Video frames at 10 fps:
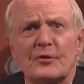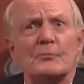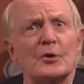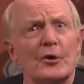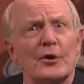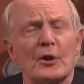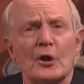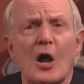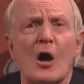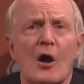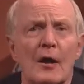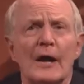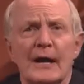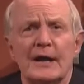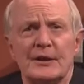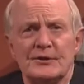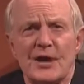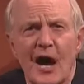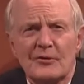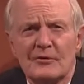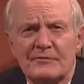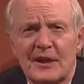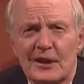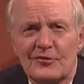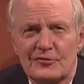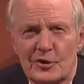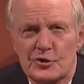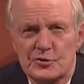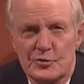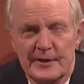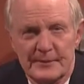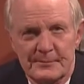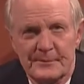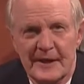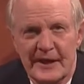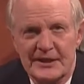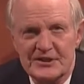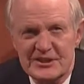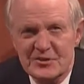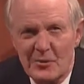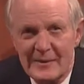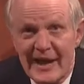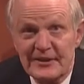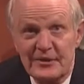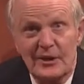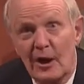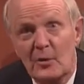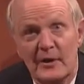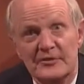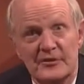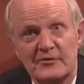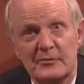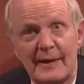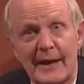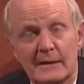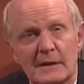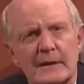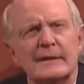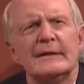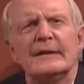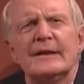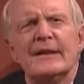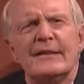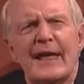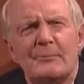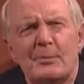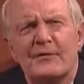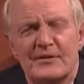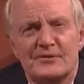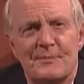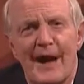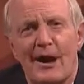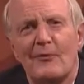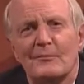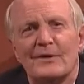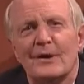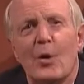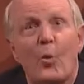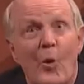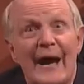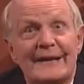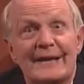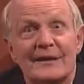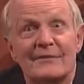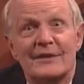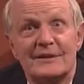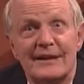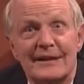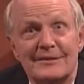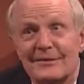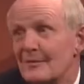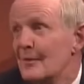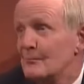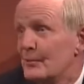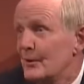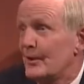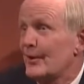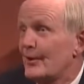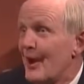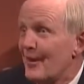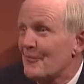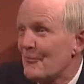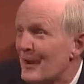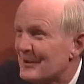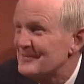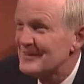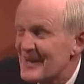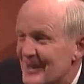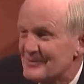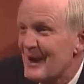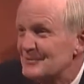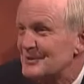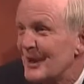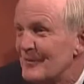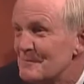Muriel Law, Doctor of Dental Surgery, and she's going to be asking our questions about that perfect smile, whitening of the teeth. Muriel Law, welcome to the Dr. Bob Show.